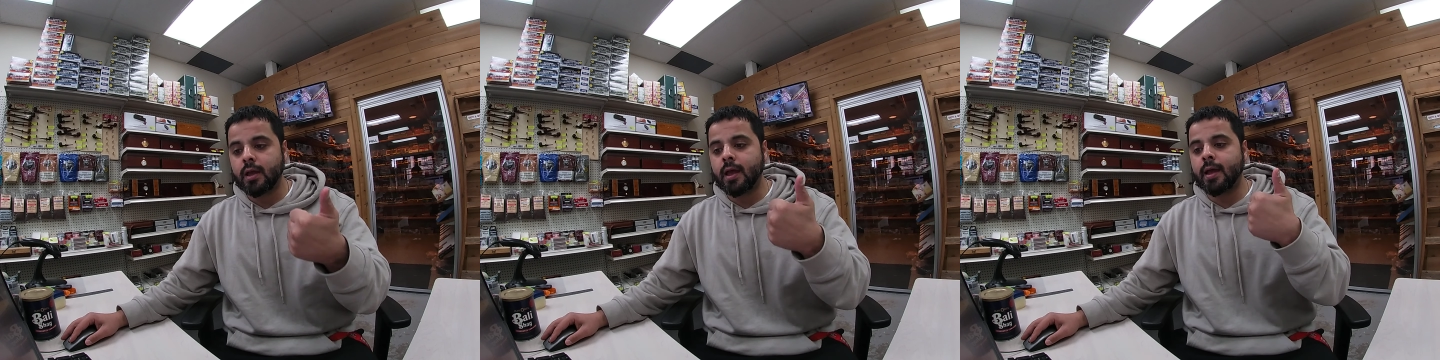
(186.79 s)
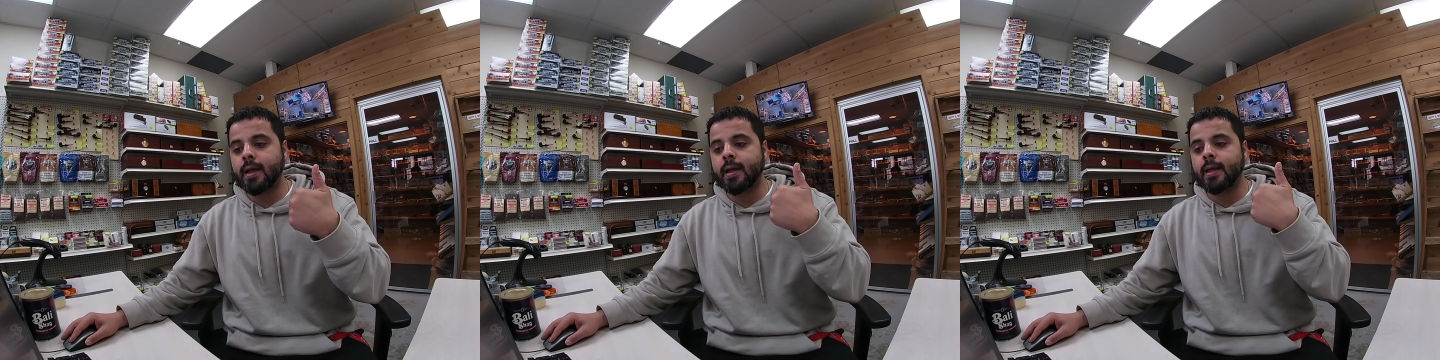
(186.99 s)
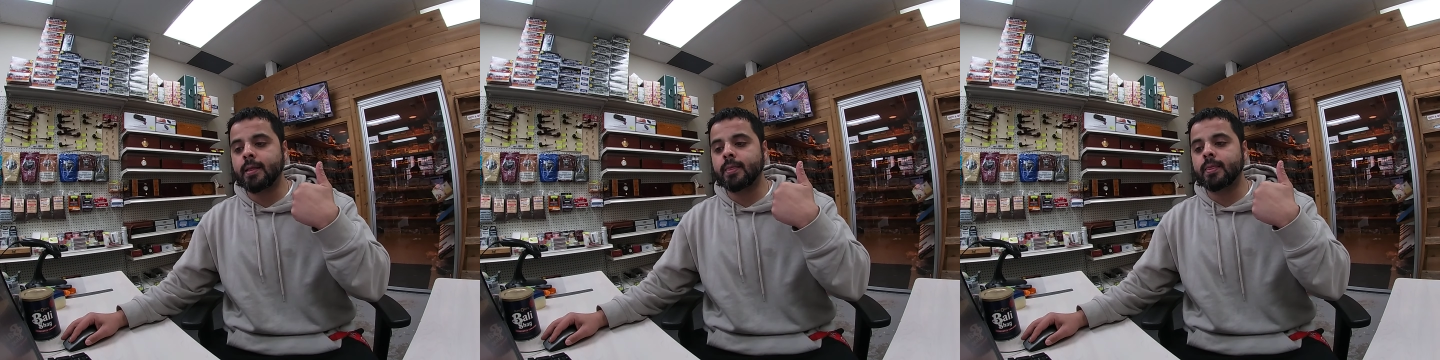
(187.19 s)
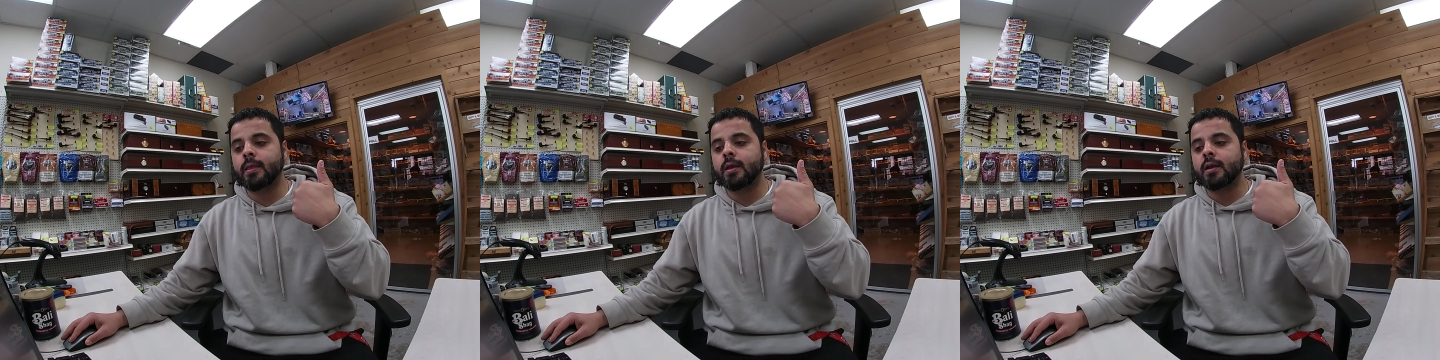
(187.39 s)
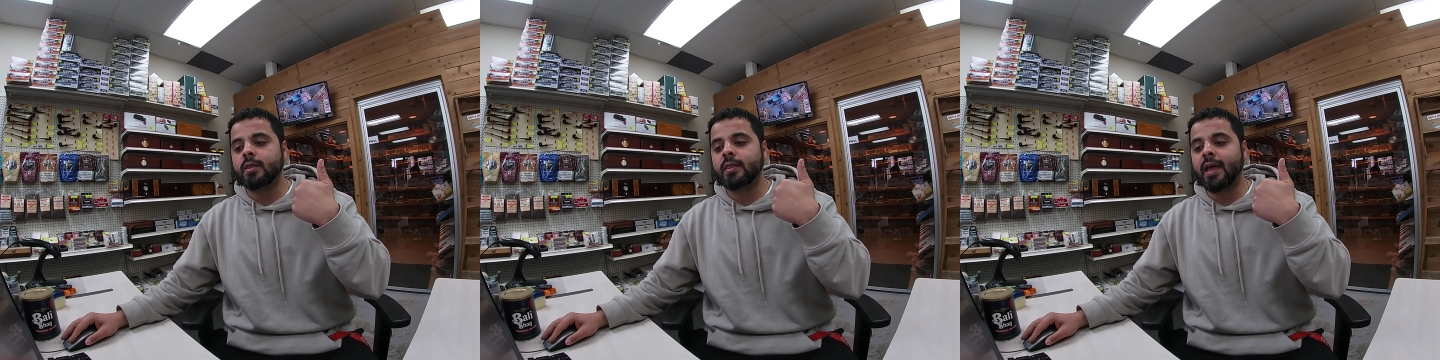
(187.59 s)
and
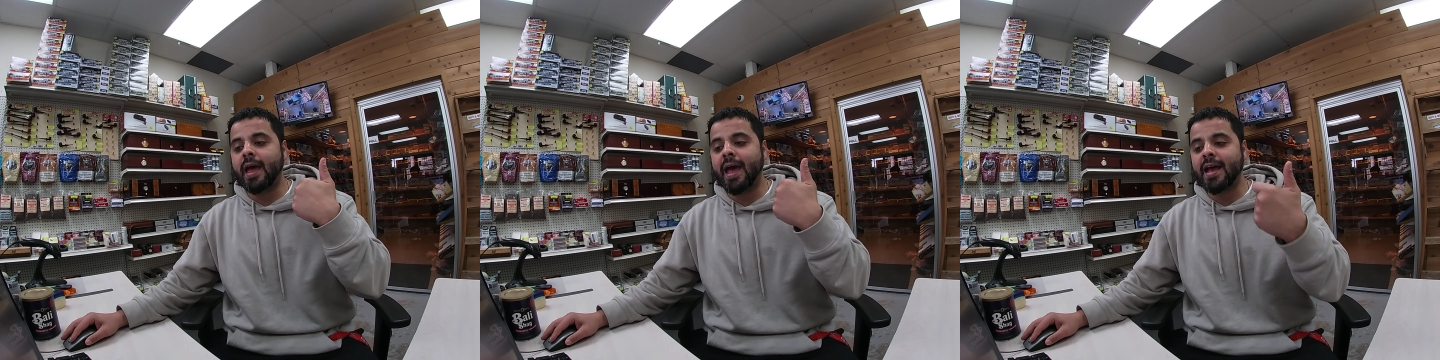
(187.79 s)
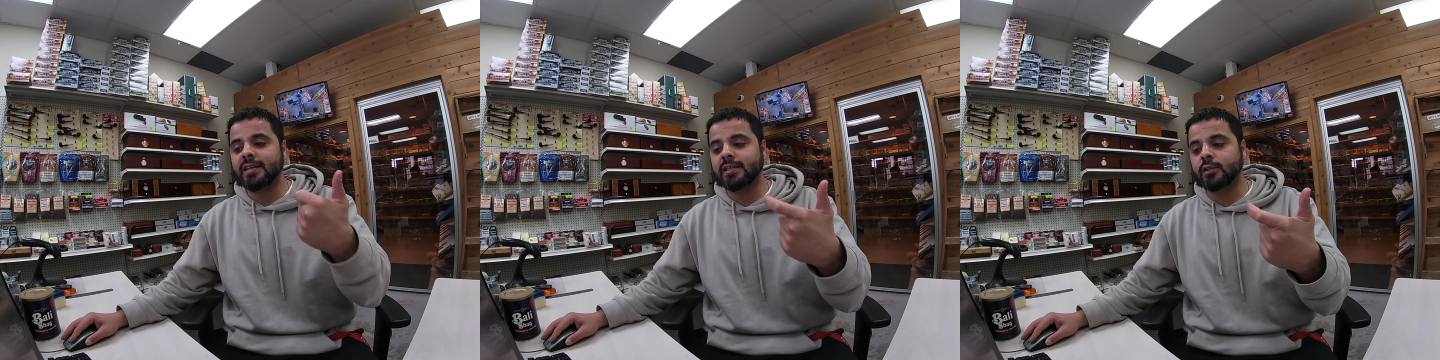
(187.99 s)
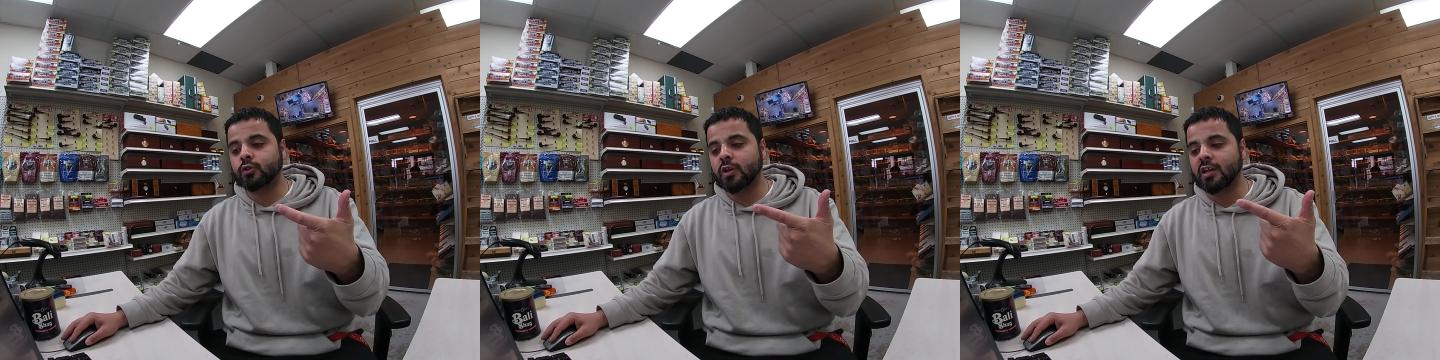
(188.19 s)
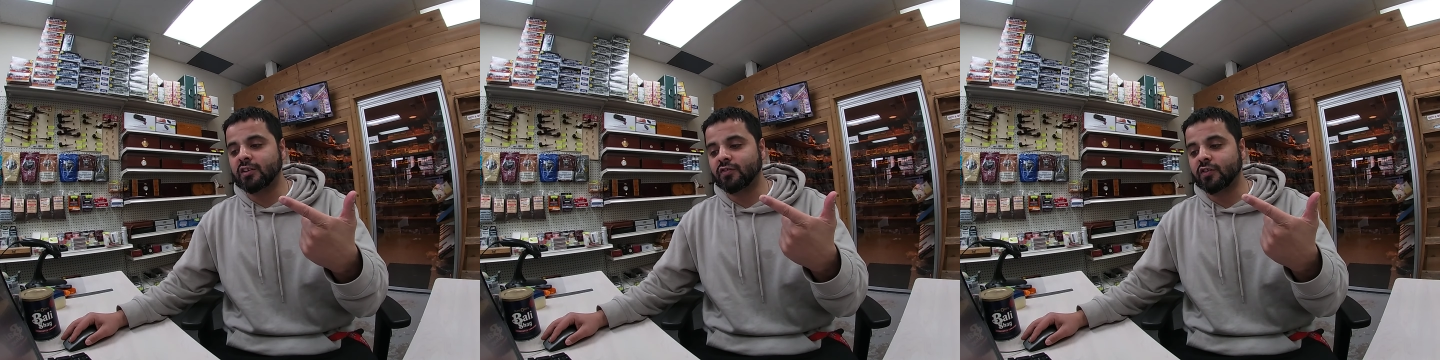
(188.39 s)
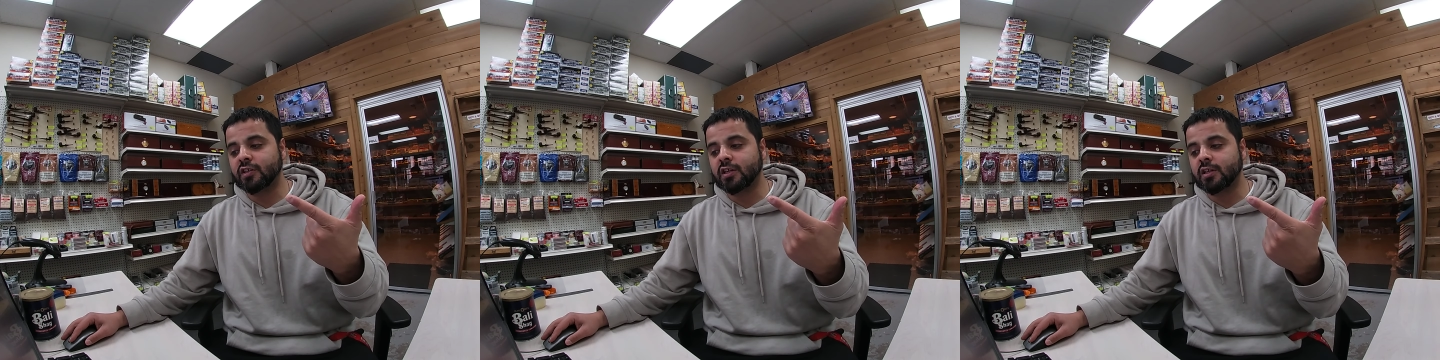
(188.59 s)
the asset
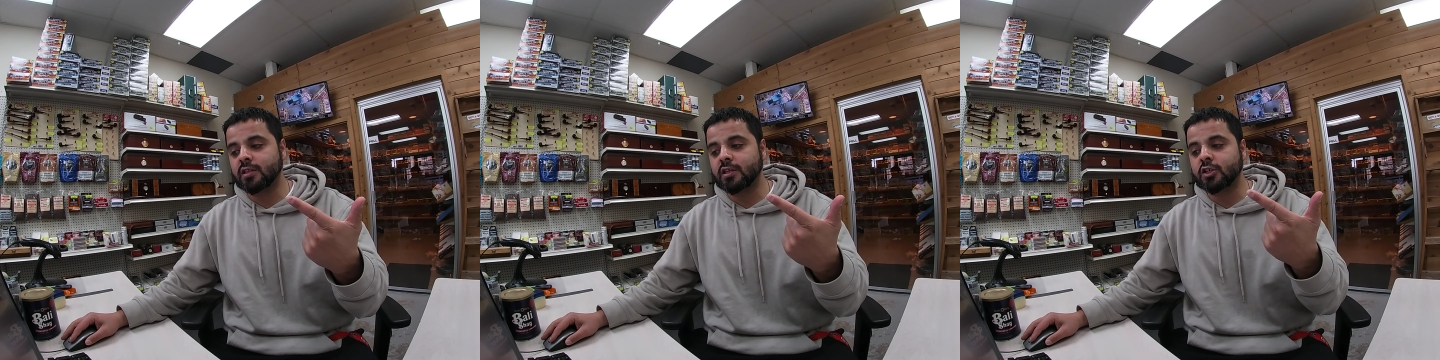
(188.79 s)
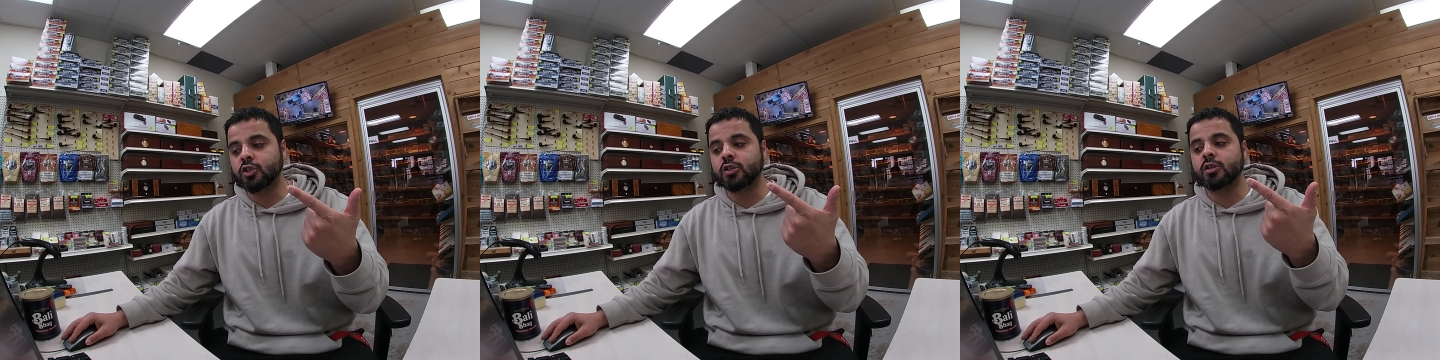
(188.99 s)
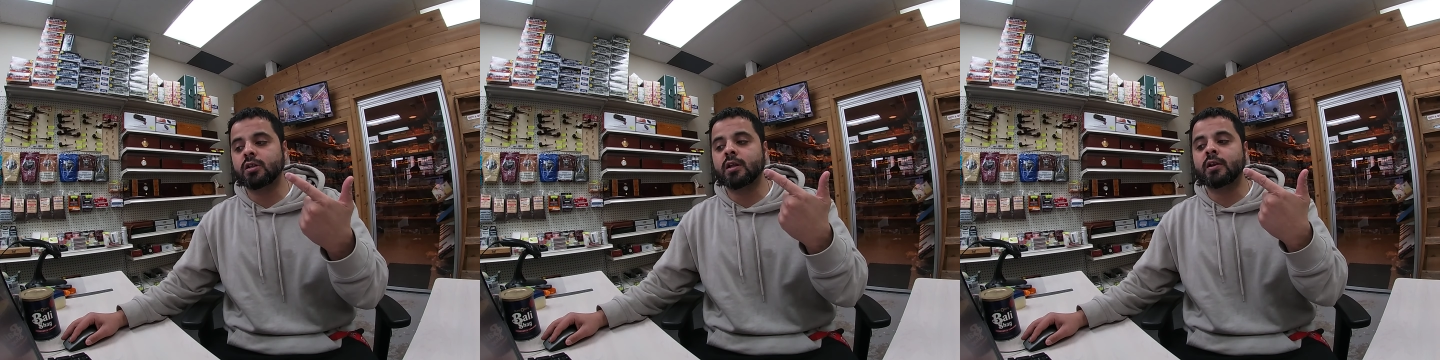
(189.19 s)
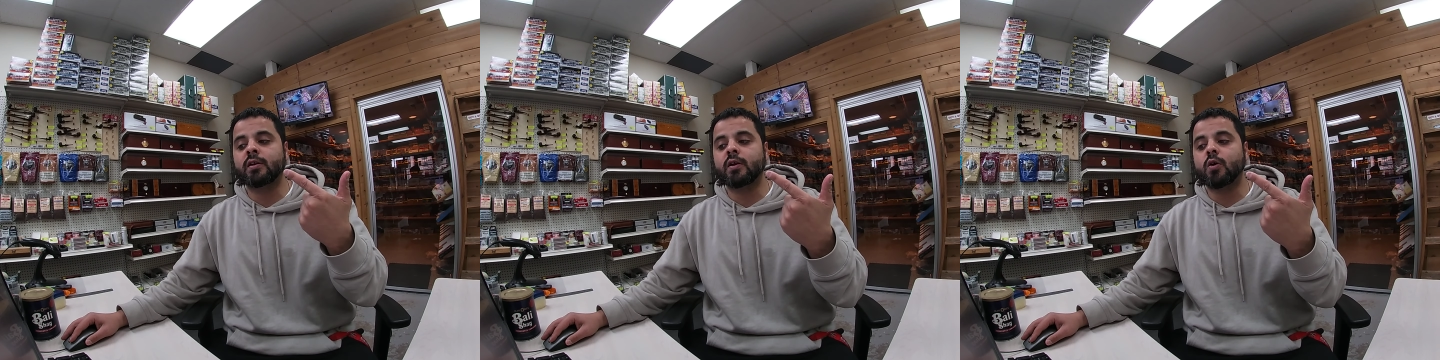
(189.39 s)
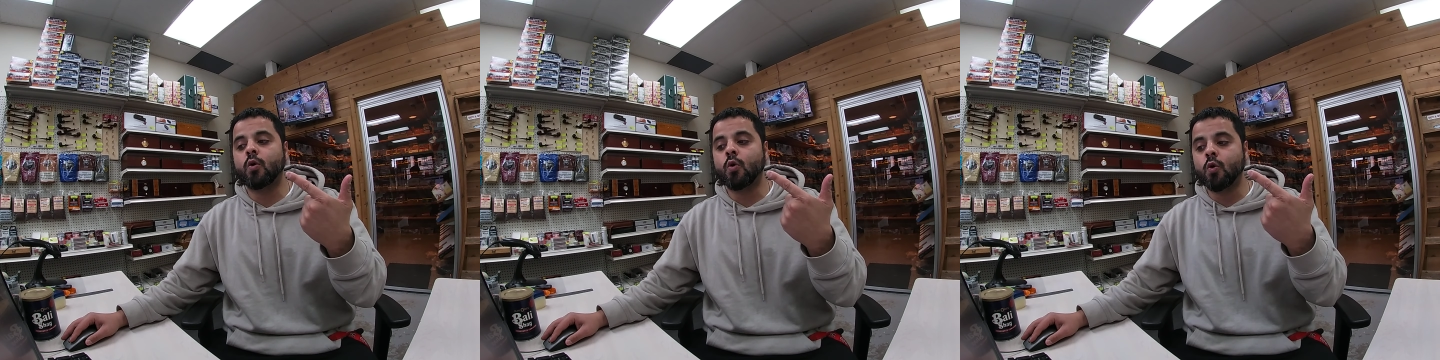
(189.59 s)
transfer is conditional and